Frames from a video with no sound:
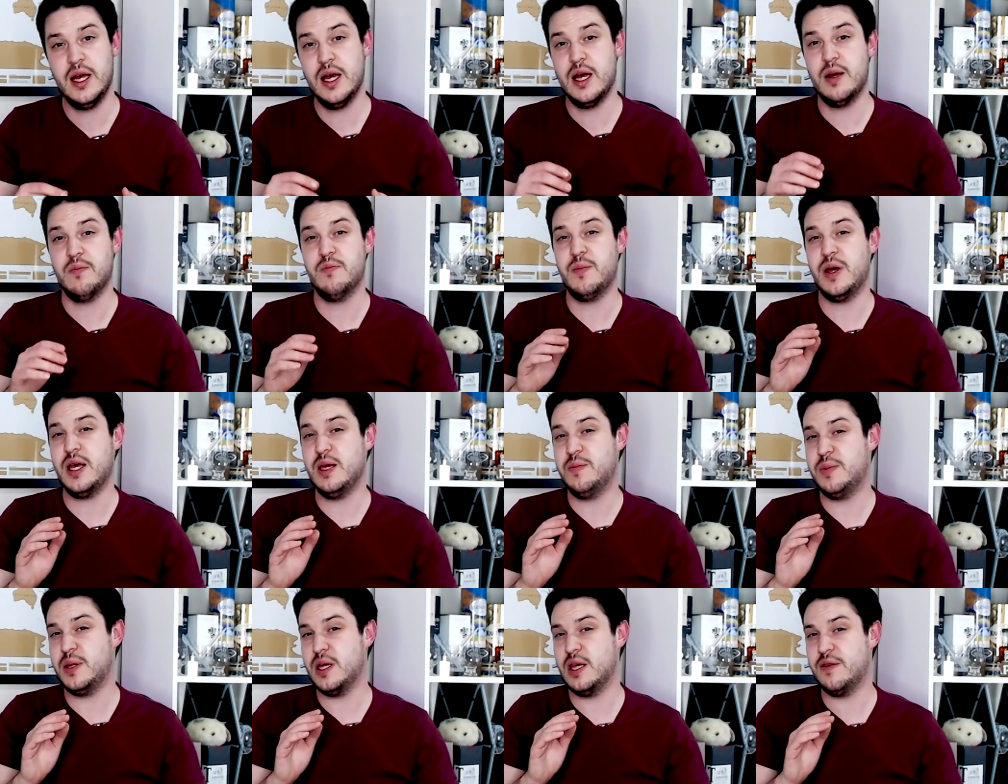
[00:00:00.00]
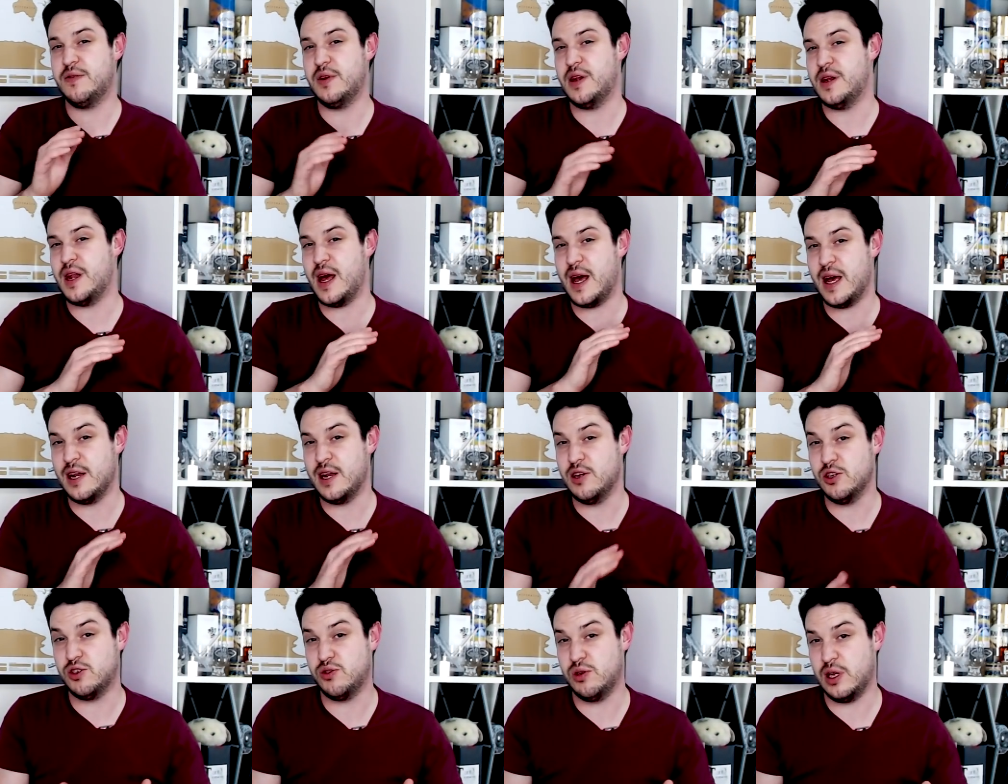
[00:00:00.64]
maybe even an
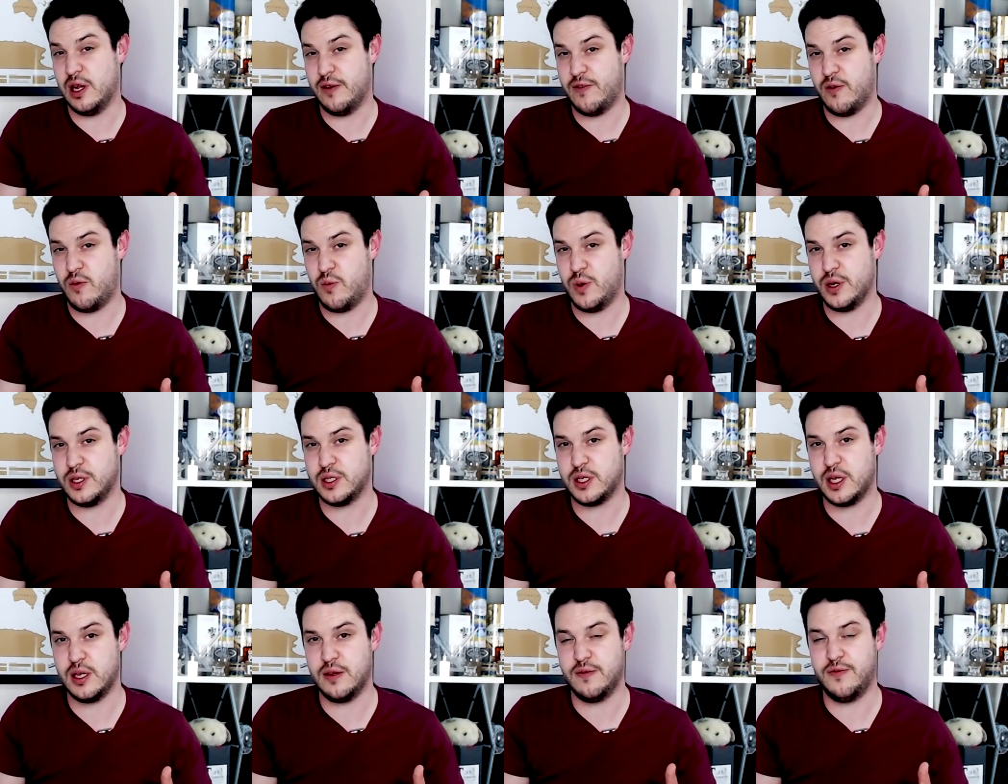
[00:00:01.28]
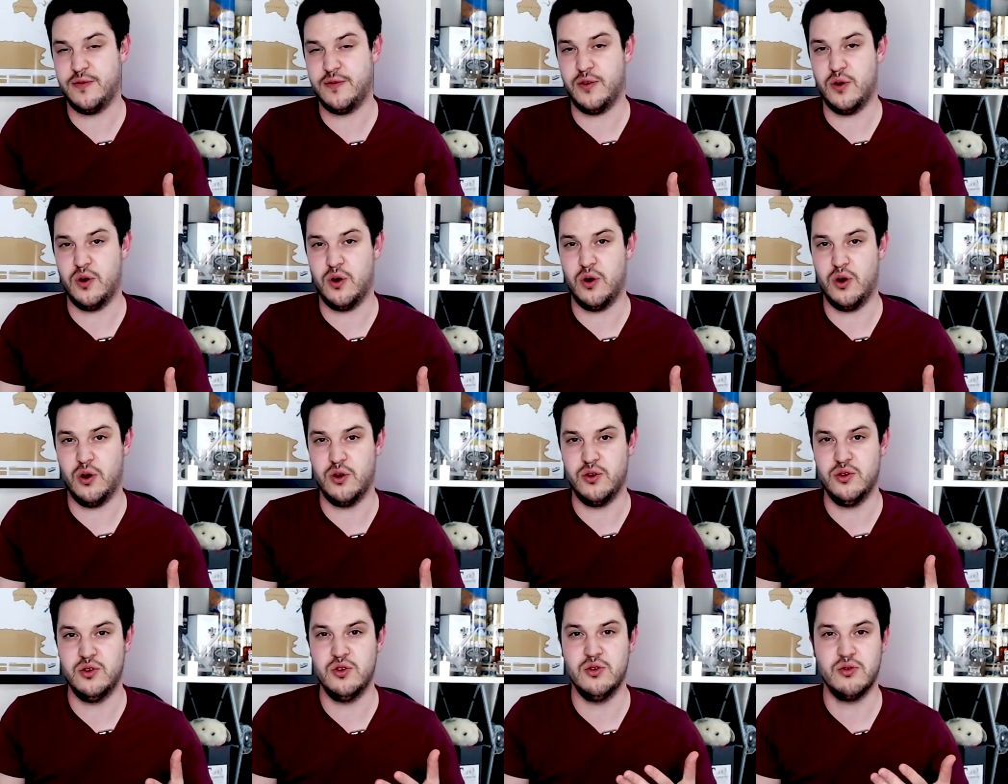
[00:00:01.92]
entry level whiskey for
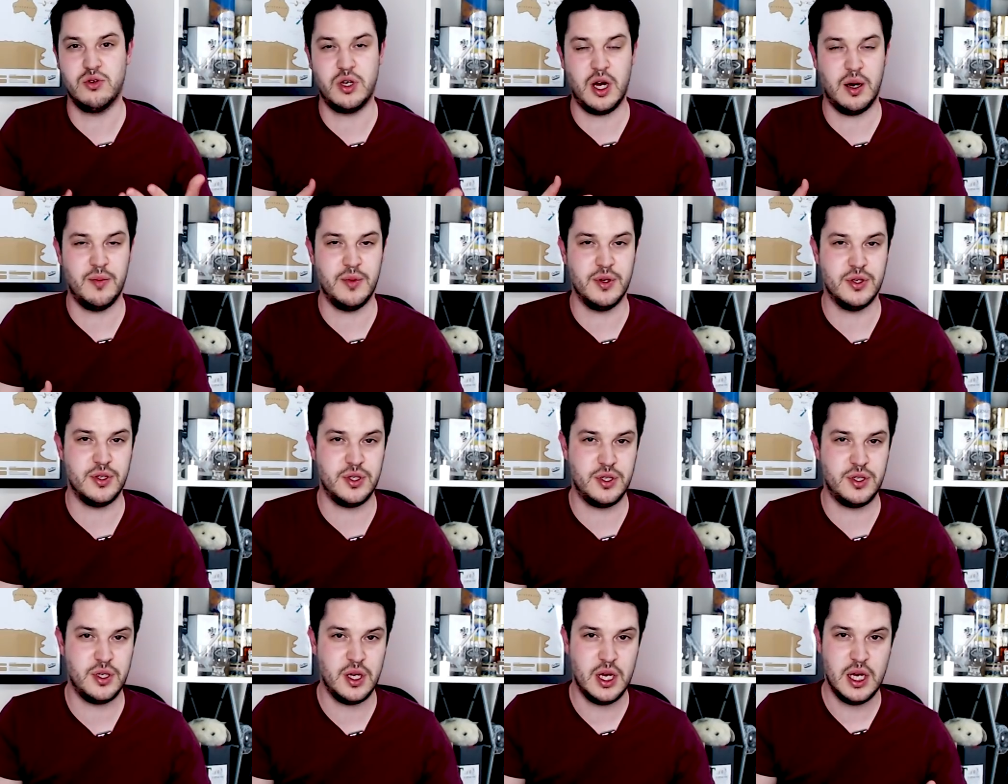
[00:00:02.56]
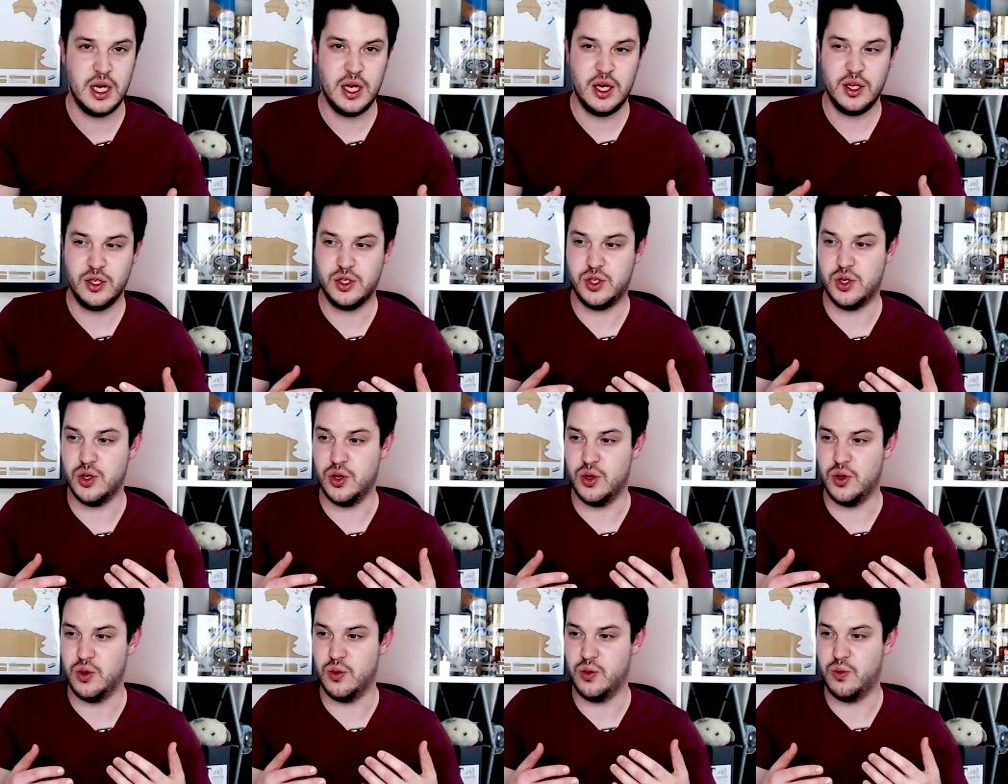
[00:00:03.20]
newcomers
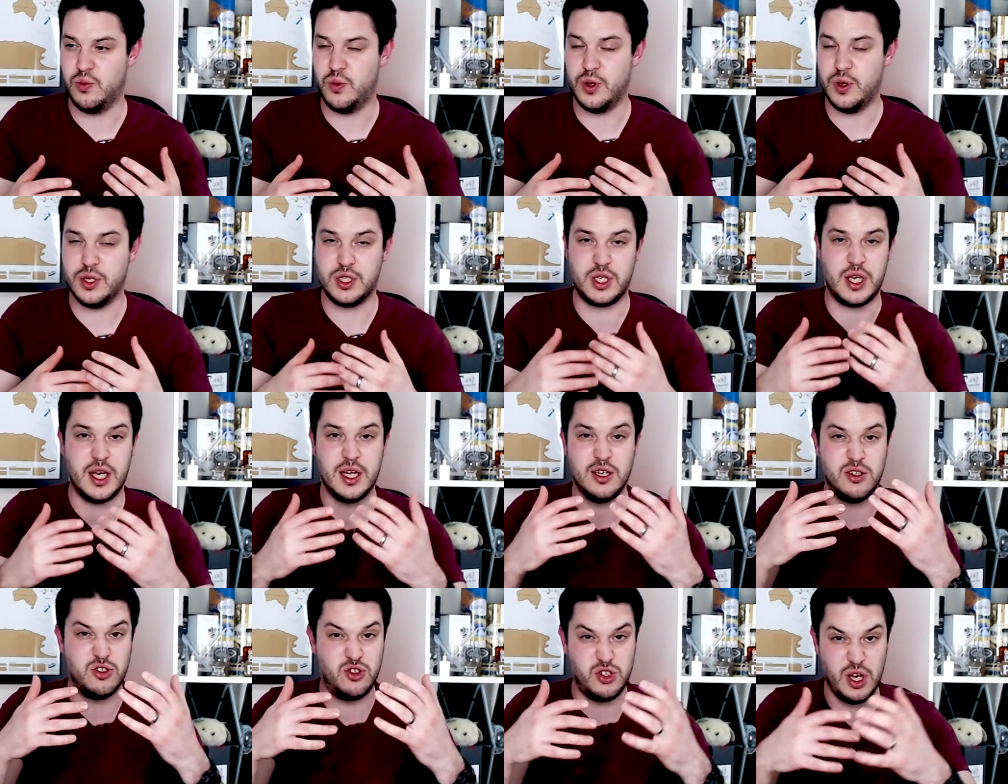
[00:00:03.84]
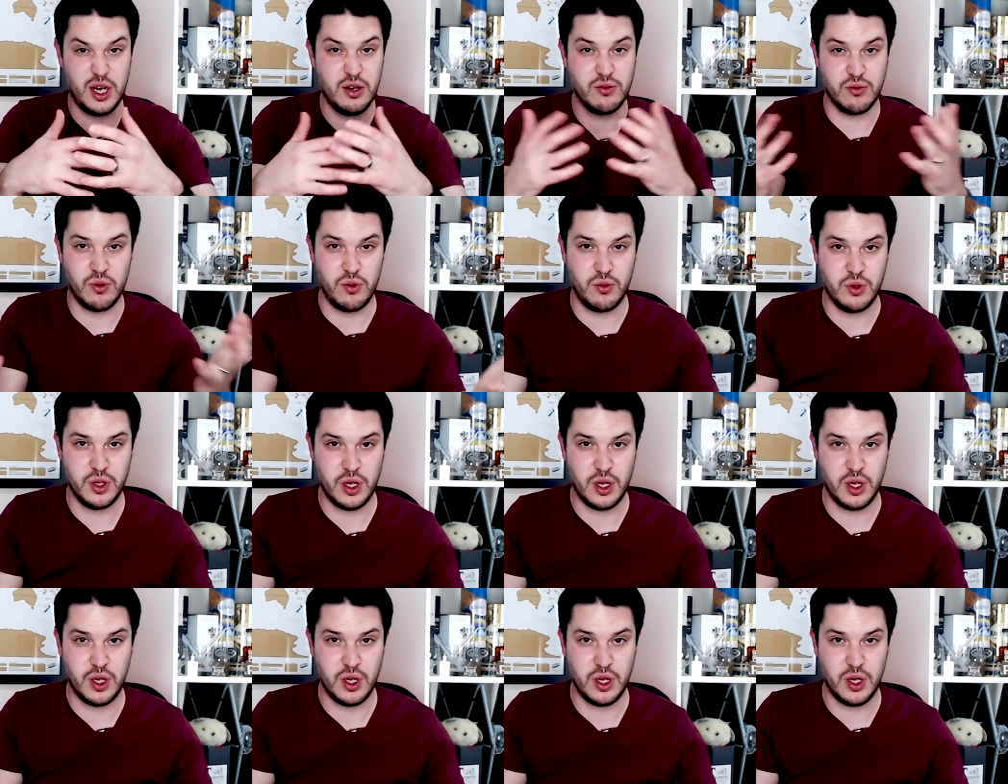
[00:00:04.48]
to whiskey in general.